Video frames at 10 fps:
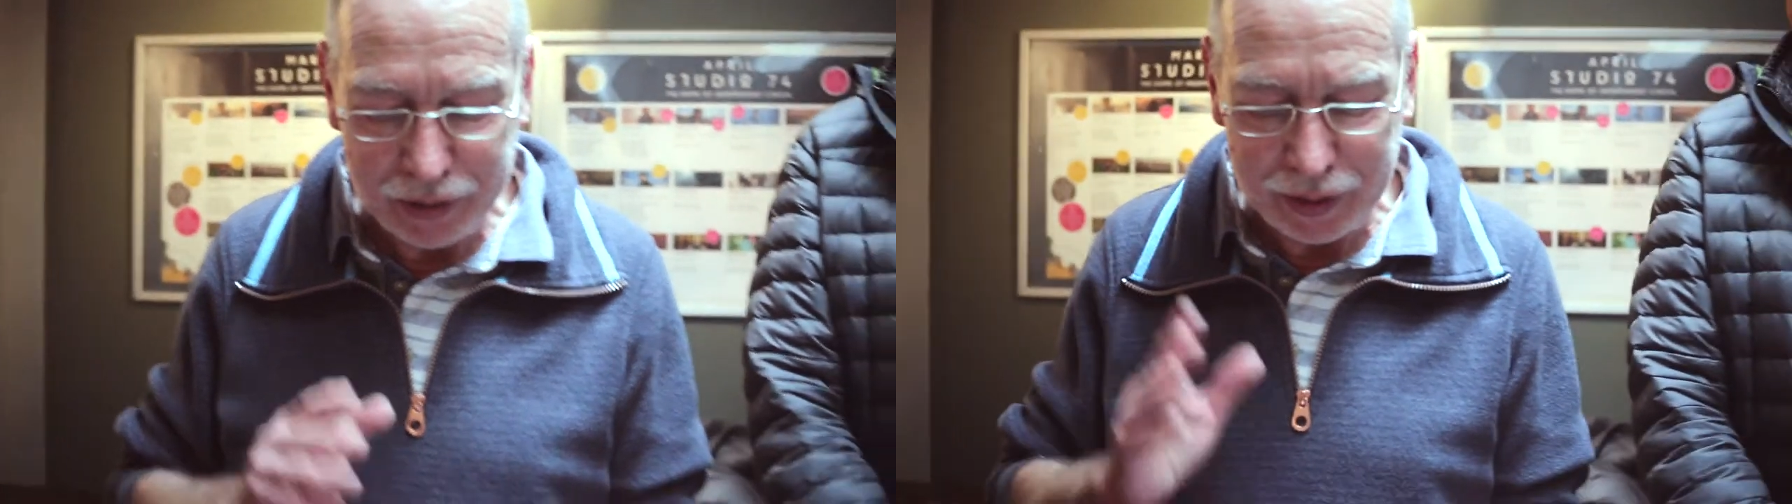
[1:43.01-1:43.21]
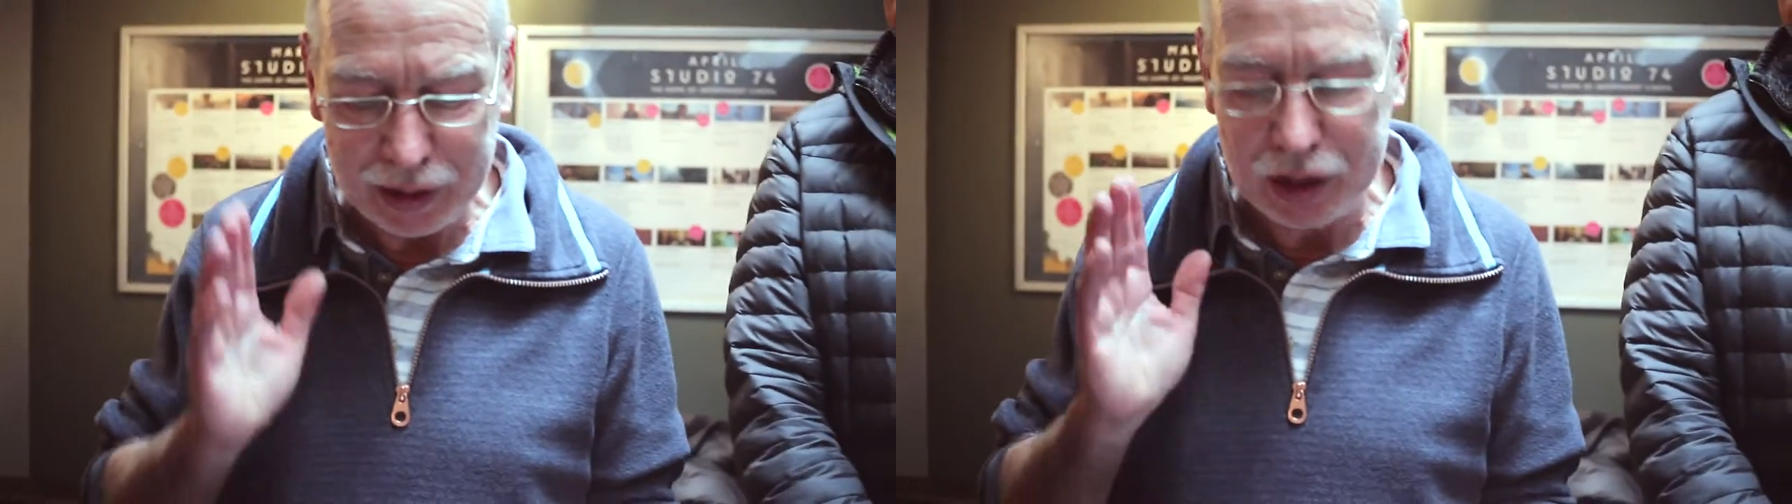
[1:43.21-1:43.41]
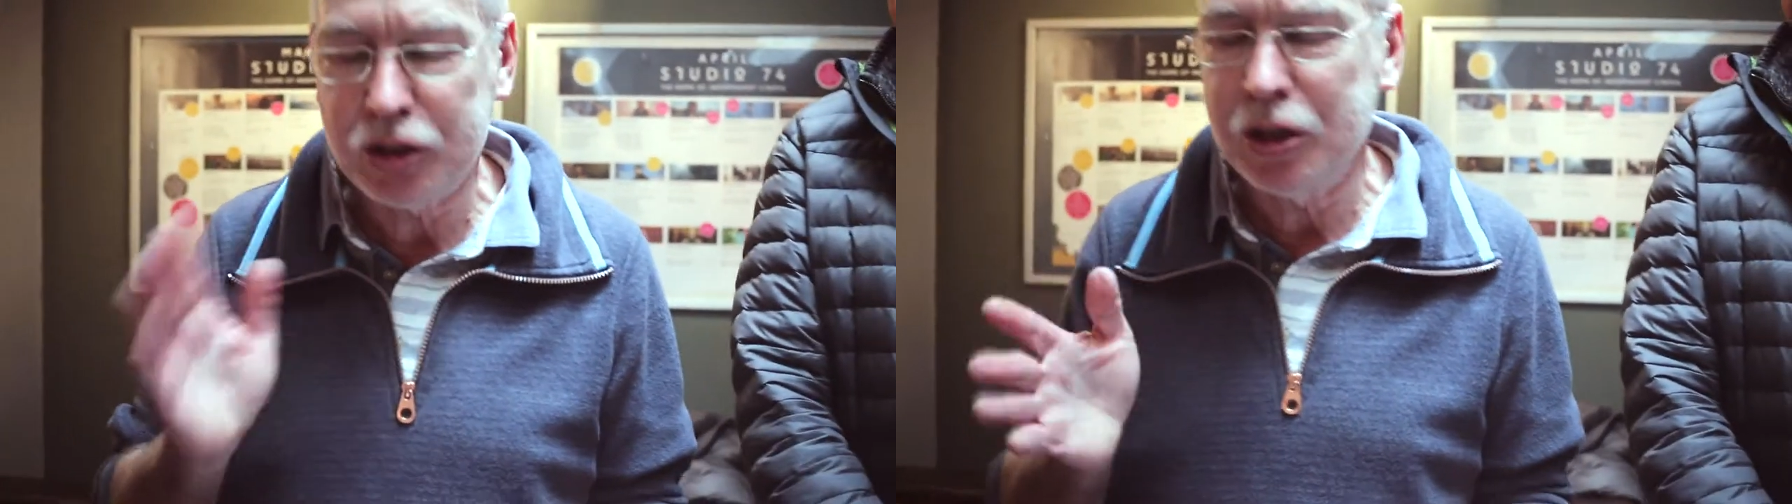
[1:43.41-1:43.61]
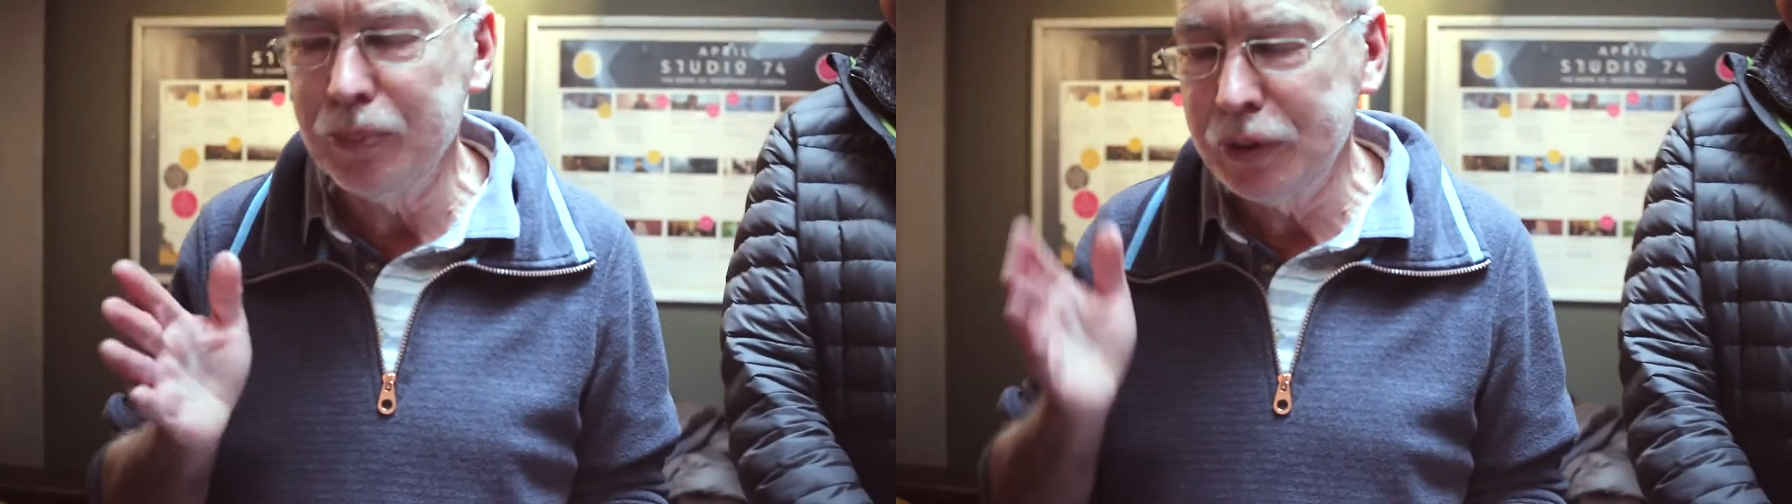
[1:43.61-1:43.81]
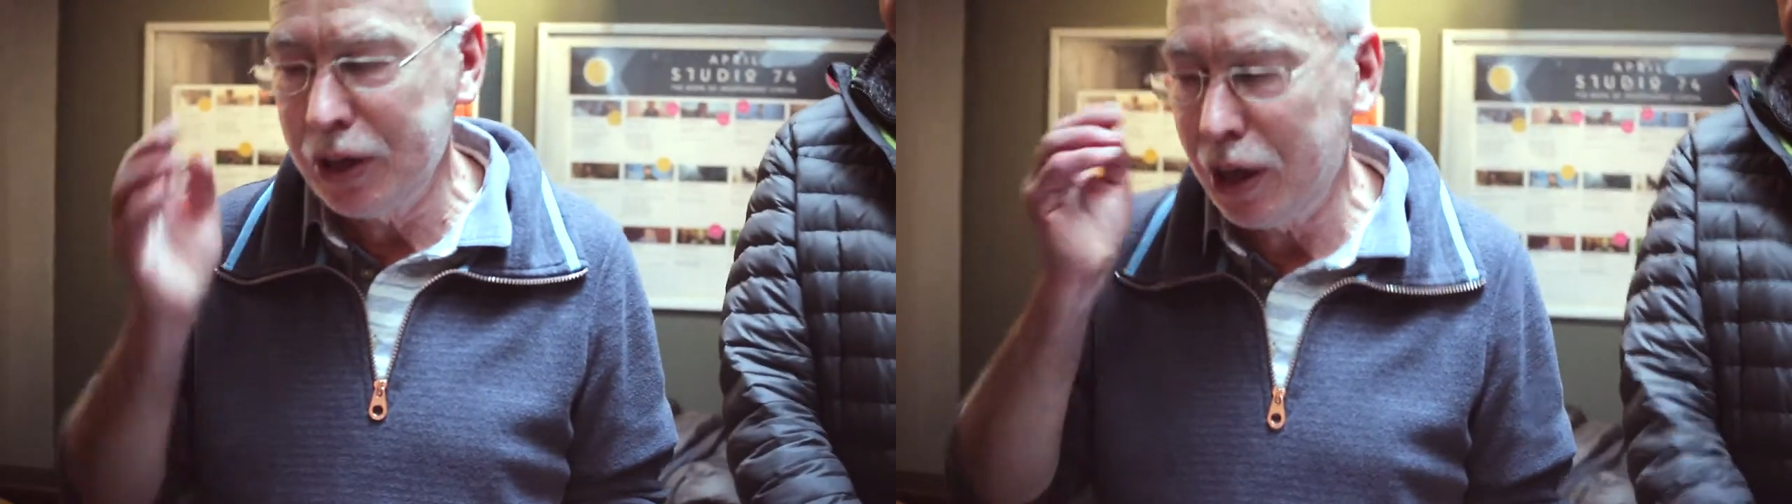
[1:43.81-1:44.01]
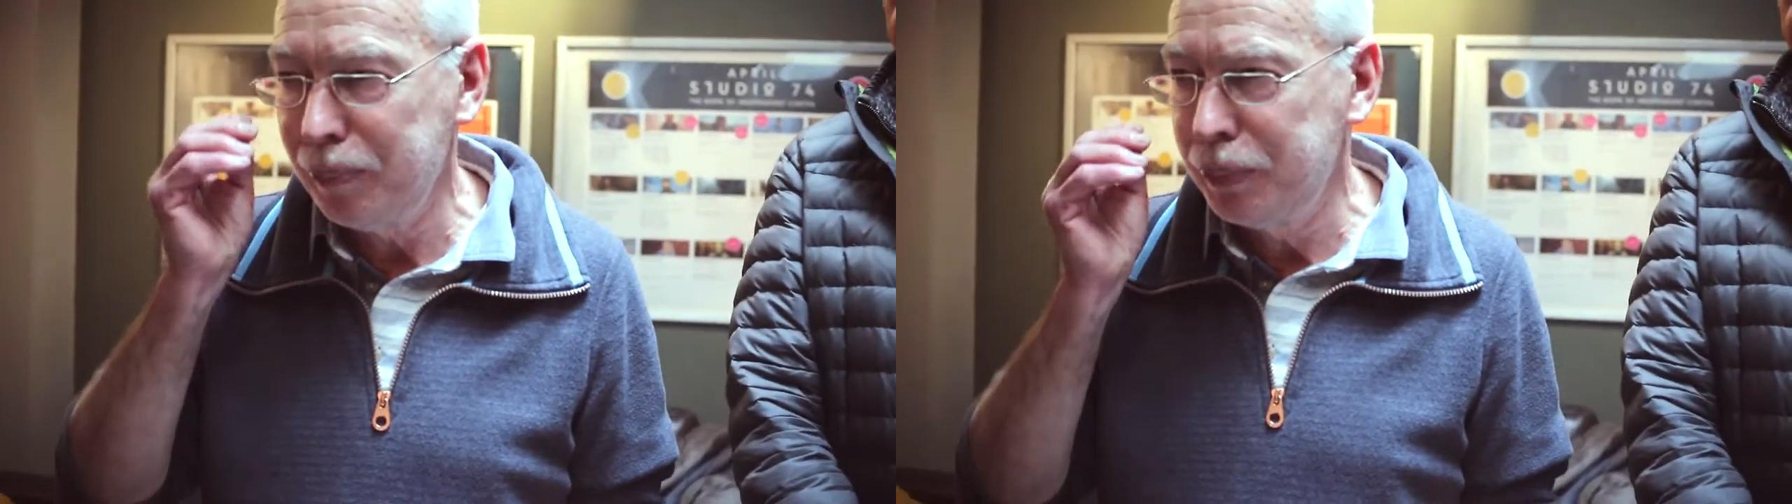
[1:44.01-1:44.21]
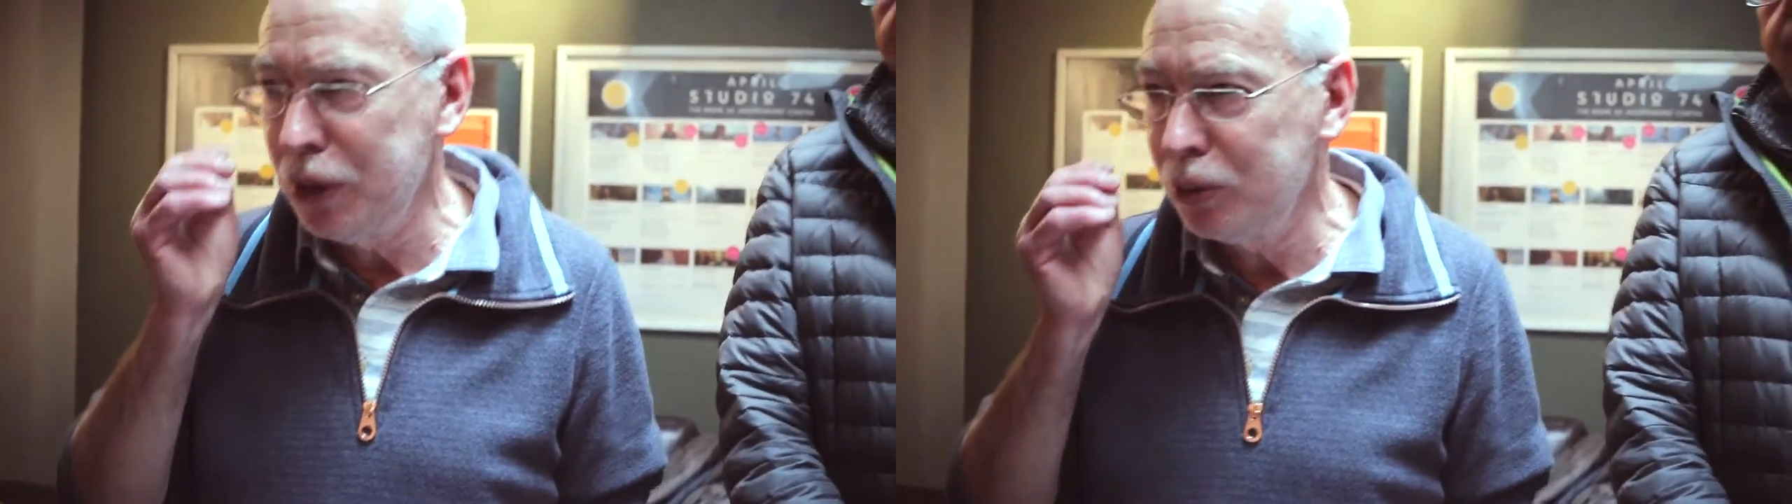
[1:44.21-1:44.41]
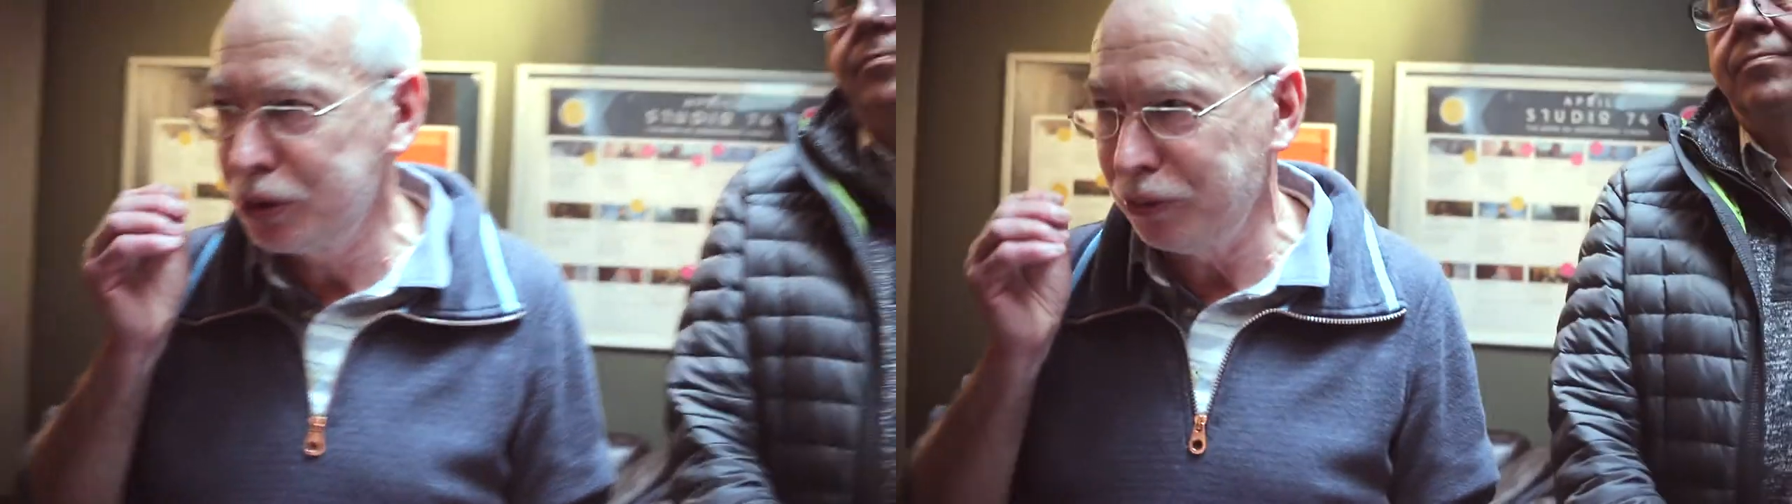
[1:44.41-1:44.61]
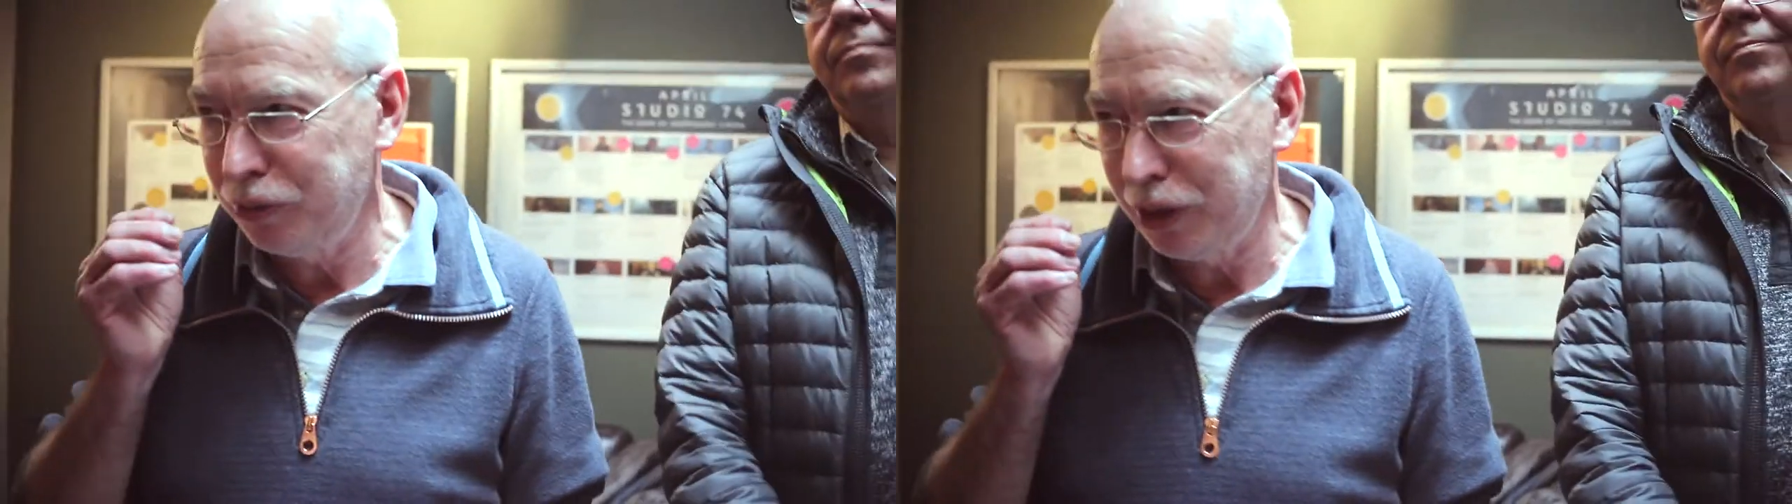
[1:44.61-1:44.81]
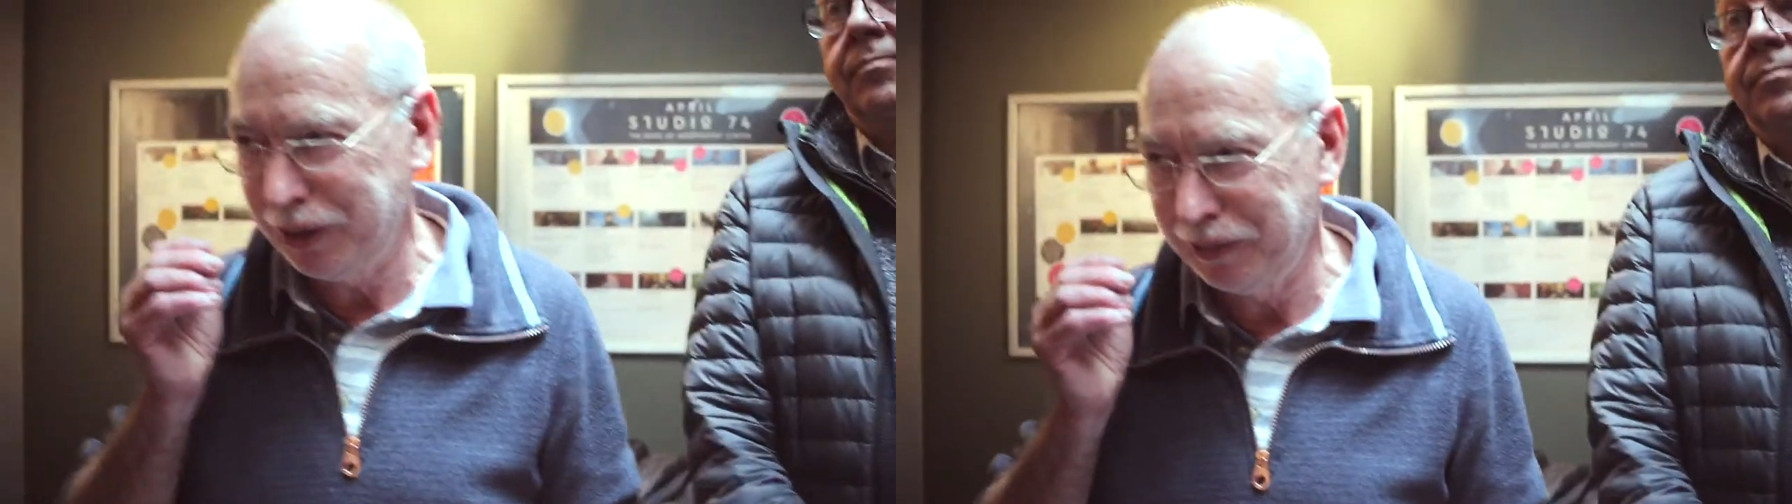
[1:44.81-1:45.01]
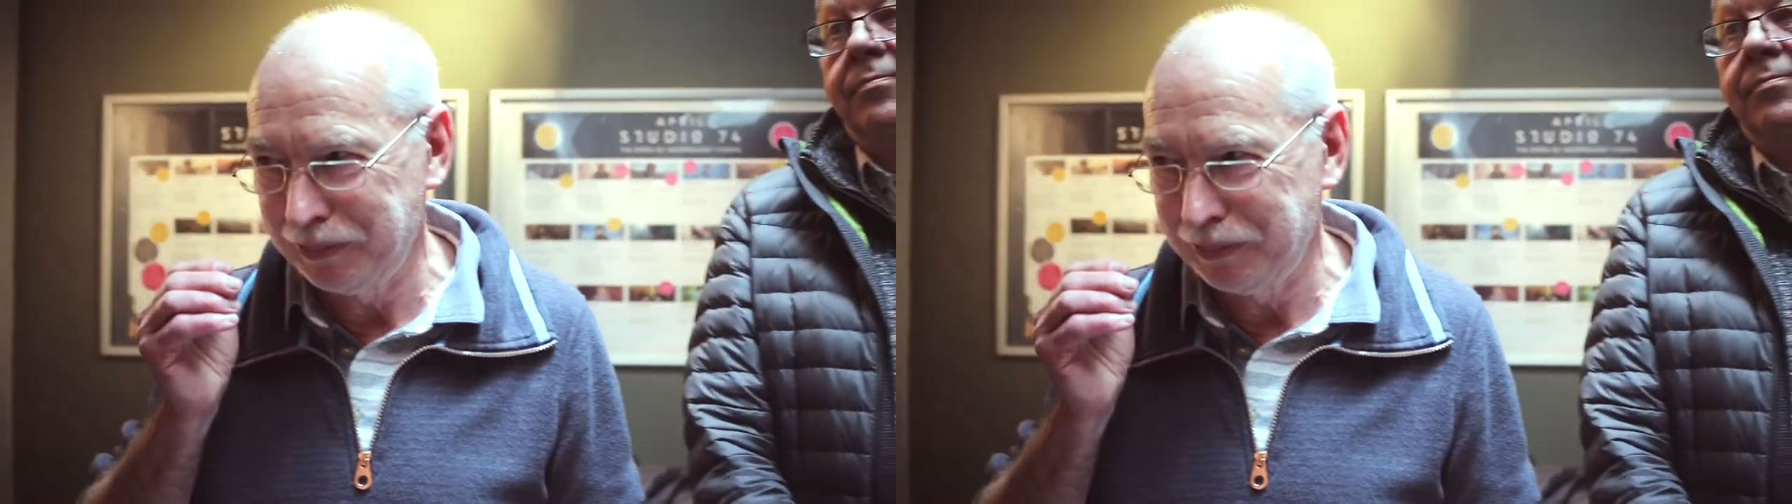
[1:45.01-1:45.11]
think it sums it up beautifully.